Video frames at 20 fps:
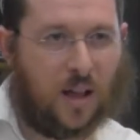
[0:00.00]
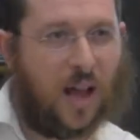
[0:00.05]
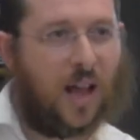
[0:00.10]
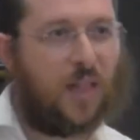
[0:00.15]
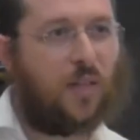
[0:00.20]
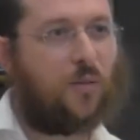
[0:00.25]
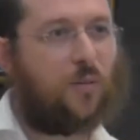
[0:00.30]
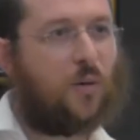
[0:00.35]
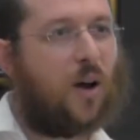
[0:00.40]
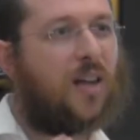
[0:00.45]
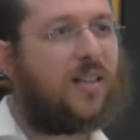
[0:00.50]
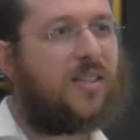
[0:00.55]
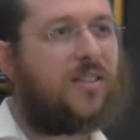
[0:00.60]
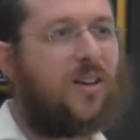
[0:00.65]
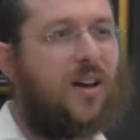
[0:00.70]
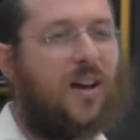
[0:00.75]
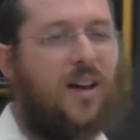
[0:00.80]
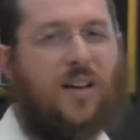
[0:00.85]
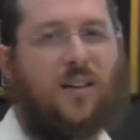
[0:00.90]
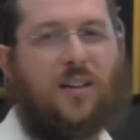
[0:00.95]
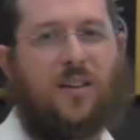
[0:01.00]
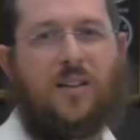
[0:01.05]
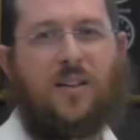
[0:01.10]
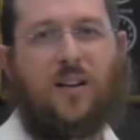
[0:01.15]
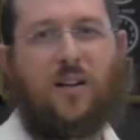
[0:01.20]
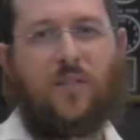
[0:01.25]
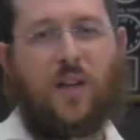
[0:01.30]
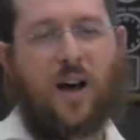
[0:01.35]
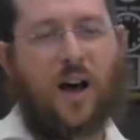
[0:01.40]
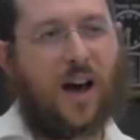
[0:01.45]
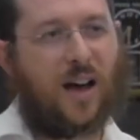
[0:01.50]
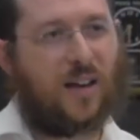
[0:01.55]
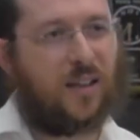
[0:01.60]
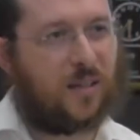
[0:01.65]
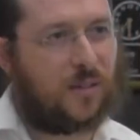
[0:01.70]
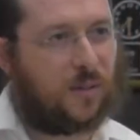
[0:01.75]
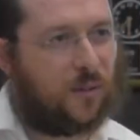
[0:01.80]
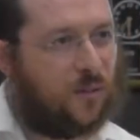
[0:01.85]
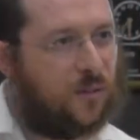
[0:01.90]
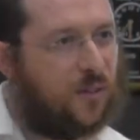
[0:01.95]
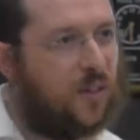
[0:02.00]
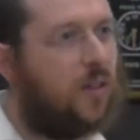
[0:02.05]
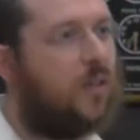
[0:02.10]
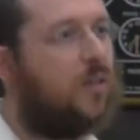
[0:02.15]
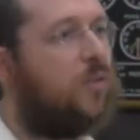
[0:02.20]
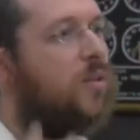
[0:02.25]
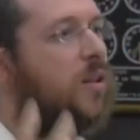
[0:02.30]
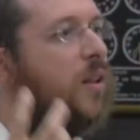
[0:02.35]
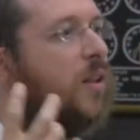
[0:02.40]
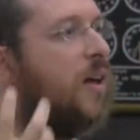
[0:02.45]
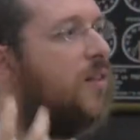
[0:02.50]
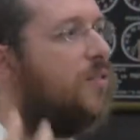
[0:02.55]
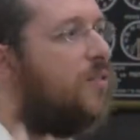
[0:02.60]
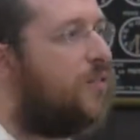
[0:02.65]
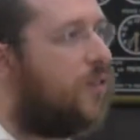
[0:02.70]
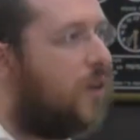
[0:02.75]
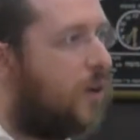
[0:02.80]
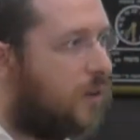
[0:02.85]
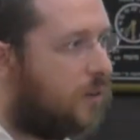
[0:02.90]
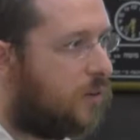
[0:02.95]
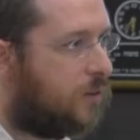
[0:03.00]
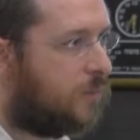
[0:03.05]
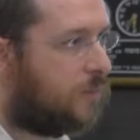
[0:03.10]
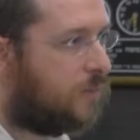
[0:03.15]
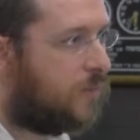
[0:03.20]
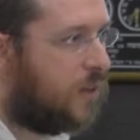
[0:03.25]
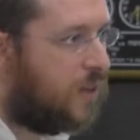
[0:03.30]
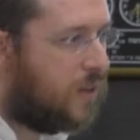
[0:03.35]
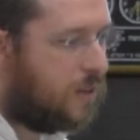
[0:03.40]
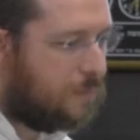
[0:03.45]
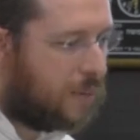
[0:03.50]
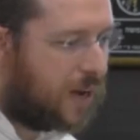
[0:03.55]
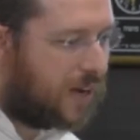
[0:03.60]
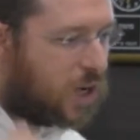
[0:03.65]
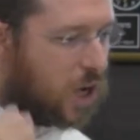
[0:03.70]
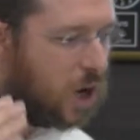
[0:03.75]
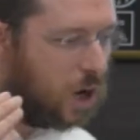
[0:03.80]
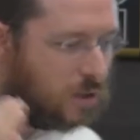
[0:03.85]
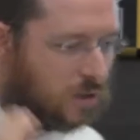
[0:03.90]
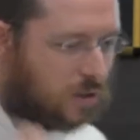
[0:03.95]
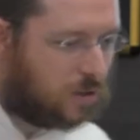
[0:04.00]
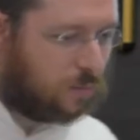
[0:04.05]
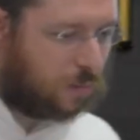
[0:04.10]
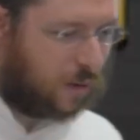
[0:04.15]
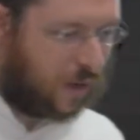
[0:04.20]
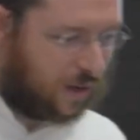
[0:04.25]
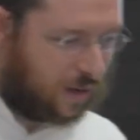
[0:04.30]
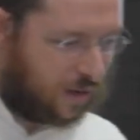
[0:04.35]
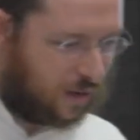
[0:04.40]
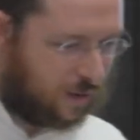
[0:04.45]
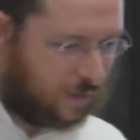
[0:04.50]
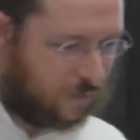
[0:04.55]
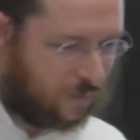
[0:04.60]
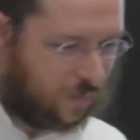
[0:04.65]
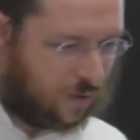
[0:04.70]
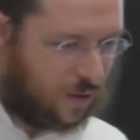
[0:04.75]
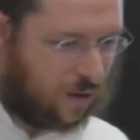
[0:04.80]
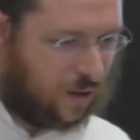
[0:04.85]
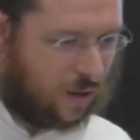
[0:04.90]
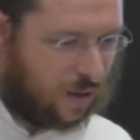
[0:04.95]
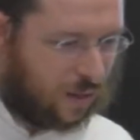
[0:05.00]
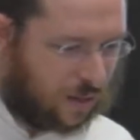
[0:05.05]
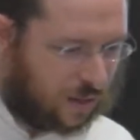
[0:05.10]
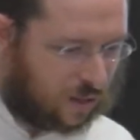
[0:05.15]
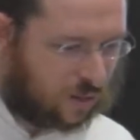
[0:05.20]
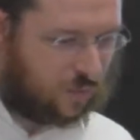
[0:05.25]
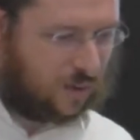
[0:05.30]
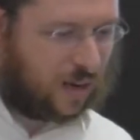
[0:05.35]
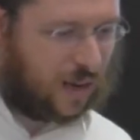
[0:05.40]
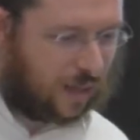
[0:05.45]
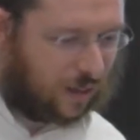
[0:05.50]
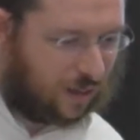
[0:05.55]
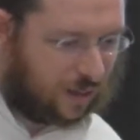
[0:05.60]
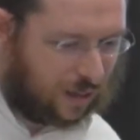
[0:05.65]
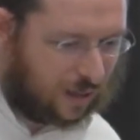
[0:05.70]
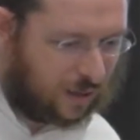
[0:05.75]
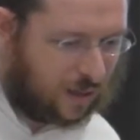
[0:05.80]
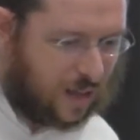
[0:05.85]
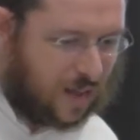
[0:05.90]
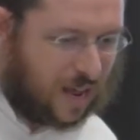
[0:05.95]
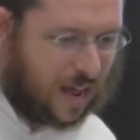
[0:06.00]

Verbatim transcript: and the right side of the heart is filled with the love of God by contemplating this reality.